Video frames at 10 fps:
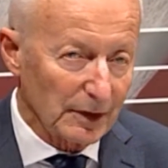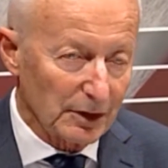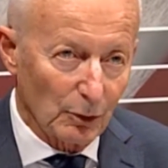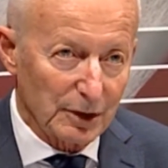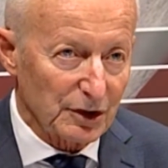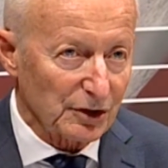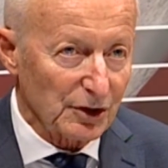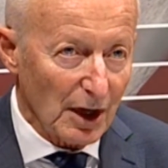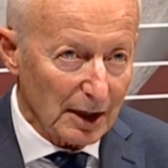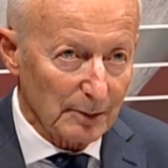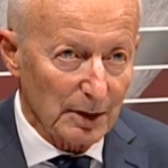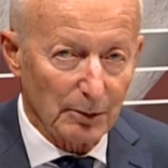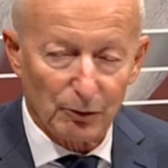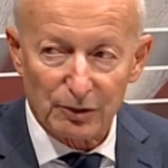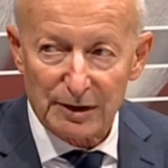you are just not going to be
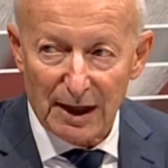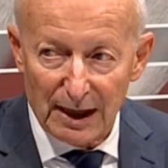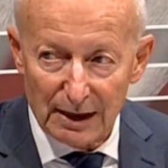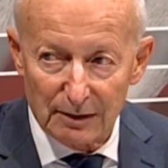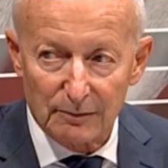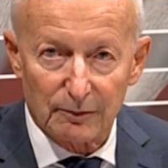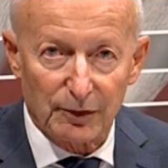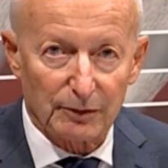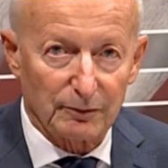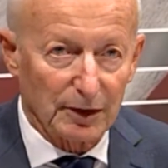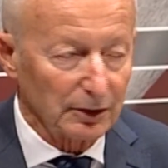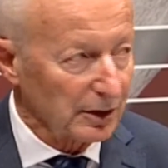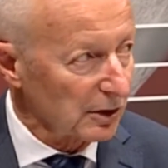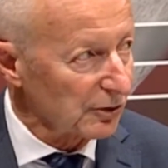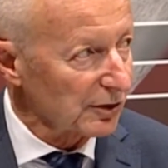able to retain the
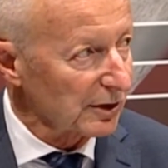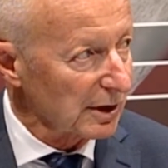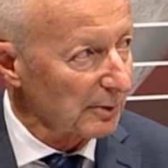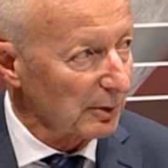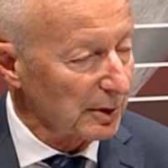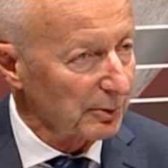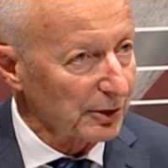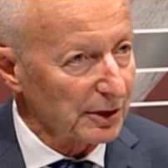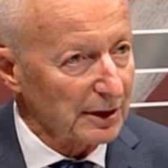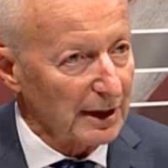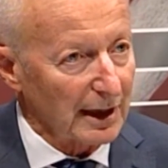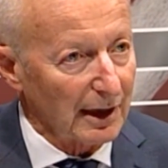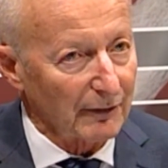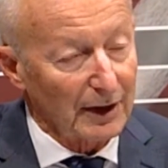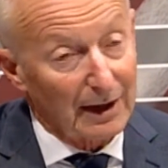leaders and the type of people you need to
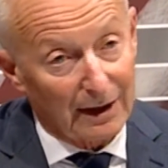have.